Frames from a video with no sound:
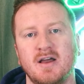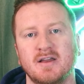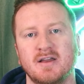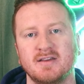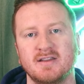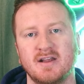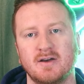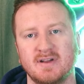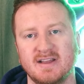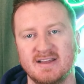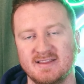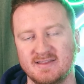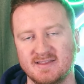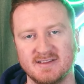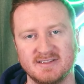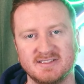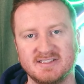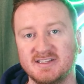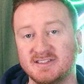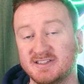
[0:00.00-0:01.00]
you know,
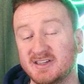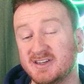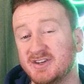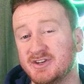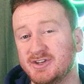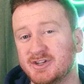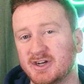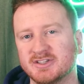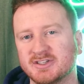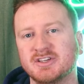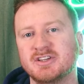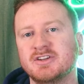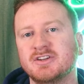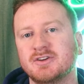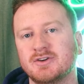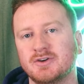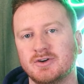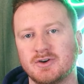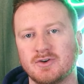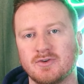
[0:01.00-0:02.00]
the season doesn't
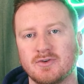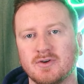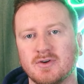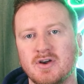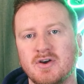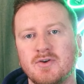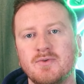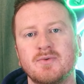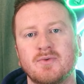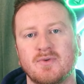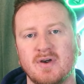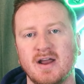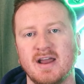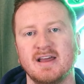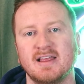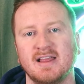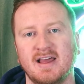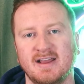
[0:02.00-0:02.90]
accrue, right?